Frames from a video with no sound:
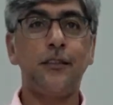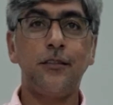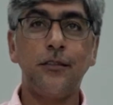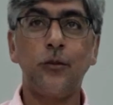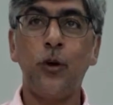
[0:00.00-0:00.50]

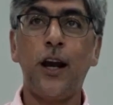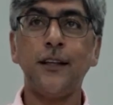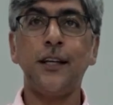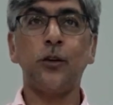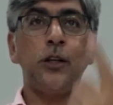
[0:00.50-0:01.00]
you can't say
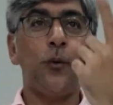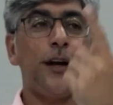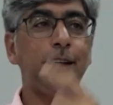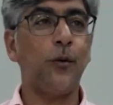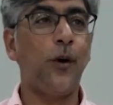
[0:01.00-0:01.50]
it's only
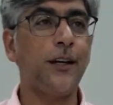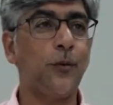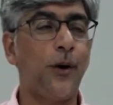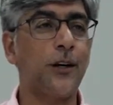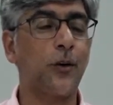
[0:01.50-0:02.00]

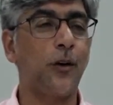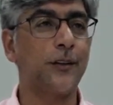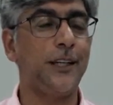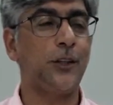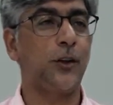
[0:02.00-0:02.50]
one wrong
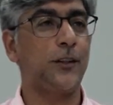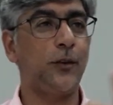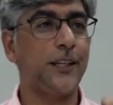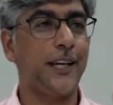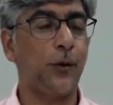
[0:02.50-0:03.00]
deed, so he's only
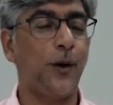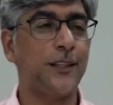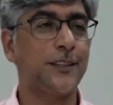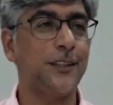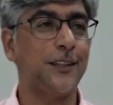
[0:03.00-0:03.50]
going to get one
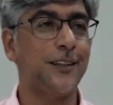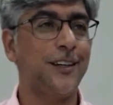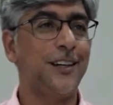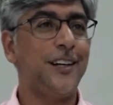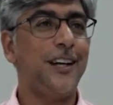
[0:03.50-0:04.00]
sin.
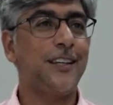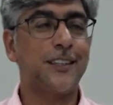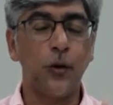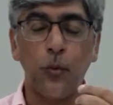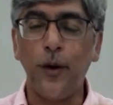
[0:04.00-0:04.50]
It's the
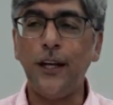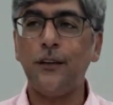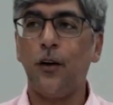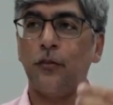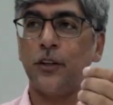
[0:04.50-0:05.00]
weight
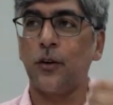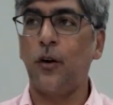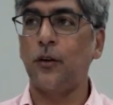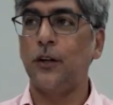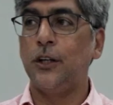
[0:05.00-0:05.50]
of the
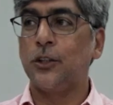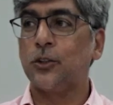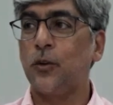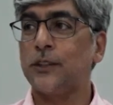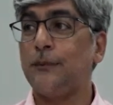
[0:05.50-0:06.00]
wrong. So
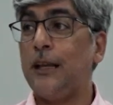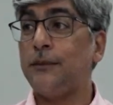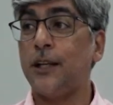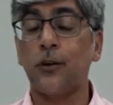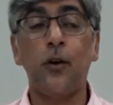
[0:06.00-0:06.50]
sometimes the
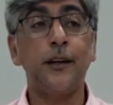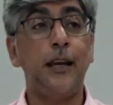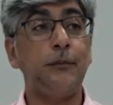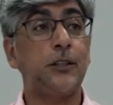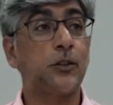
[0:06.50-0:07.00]
wrong can
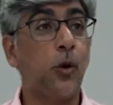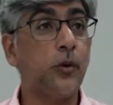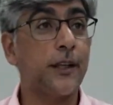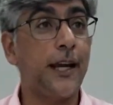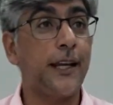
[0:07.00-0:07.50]
be so
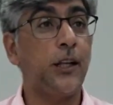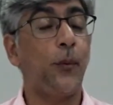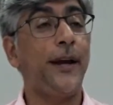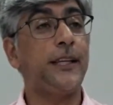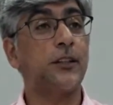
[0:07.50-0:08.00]
great and the weight
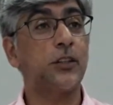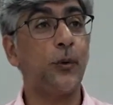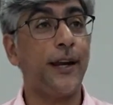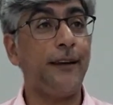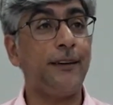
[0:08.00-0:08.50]
is so
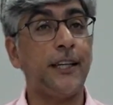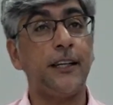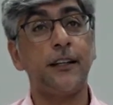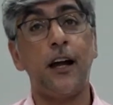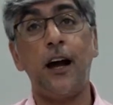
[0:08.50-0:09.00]
heavy that
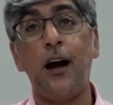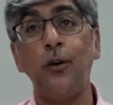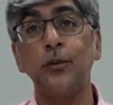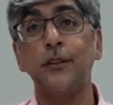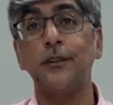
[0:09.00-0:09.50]
it
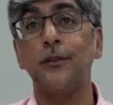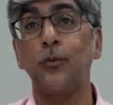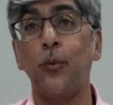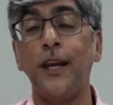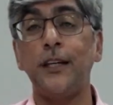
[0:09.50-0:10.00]
outweighs